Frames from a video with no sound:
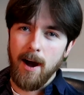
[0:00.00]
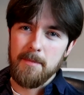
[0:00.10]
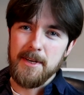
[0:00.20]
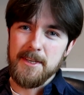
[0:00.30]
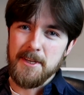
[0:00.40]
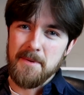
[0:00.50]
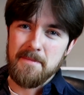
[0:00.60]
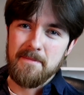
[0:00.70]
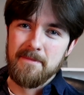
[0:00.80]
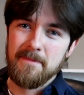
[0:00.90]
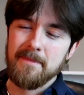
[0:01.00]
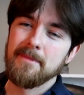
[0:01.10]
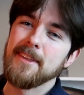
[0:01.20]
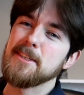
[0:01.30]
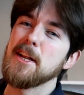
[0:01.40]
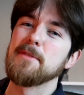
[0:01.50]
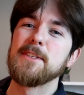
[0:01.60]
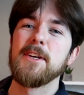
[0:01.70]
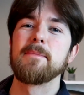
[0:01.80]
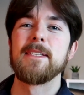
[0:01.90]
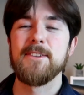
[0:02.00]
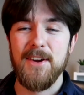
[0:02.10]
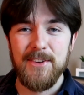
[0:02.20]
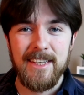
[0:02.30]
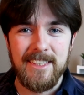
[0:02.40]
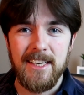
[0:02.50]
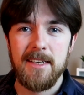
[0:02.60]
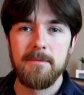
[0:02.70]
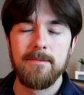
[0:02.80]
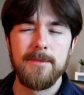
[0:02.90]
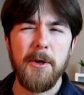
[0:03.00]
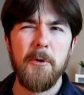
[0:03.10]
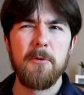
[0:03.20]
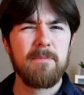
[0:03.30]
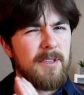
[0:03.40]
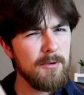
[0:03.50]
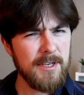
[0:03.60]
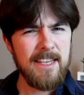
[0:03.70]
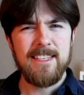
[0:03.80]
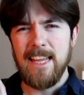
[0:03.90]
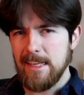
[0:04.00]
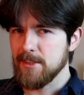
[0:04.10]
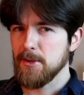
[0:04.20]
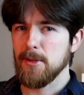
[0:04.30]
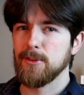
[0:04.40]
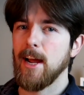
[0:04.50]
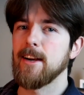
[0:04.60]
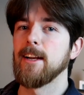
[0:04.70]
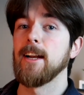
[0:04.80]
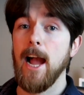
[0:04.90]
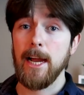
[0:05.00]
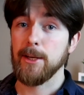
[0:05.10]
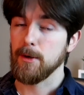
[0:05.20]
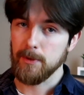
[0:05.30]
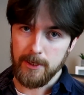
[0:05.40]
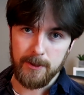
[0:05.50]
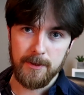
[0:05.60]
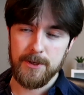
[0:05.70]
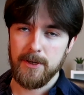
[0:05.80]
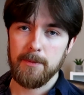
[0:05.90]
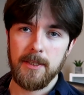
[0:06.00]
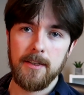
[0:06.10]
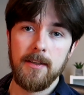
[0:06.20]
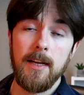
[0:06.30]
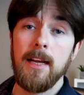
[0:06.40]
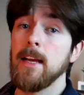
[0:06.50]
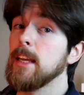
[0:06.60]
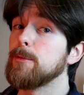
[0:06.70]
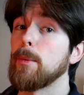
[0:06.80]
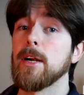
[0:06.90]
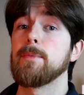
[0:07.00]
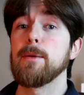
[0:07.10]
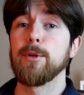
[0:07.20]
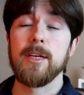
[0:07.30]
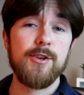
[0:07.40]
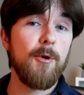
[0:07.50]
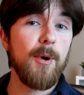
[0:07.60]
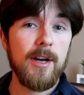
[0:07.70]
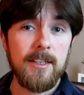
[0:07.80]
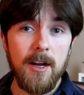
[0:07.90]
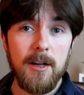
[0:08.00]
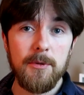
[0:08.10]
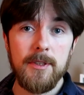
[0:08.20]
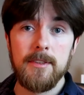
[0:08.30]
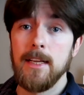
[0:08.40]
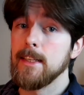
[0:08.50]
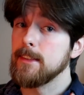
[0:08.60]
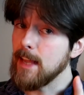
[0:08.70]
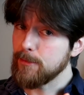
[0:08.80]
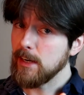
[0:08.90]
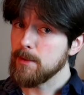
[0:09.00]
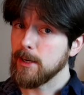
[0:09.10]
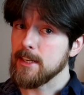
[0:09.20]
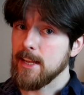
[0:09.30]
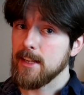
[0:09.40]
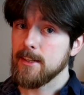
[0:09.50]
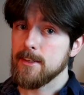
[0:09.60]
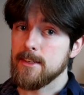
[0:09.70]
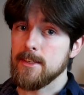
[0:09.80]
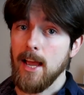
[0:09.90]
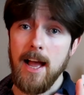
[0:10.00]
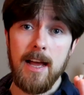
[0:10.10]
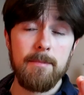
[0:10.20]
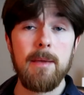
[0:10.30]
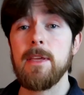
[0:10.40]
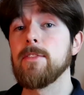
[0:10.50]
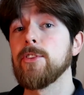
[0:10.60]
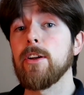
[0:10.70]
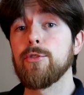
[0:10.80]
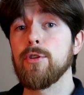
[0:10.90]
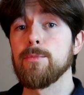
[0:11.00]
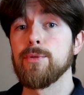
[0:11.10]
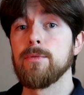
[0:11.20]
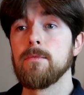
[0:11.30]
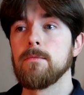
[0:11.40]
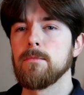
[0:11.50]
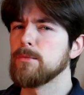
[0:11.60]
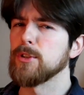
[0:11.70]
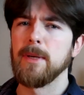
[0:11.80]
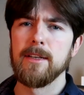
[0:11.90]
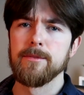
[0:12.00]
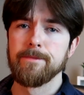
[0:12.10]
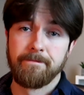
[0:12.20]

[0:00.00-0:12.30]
Communism. There's a lot of excitement surrounding the term, though usually as an insult rather than an accurate political descriptor. You've probably heard people like Joe Biden called one, definitely Bernie Sanders, and maybe even Donald Trump, somehow.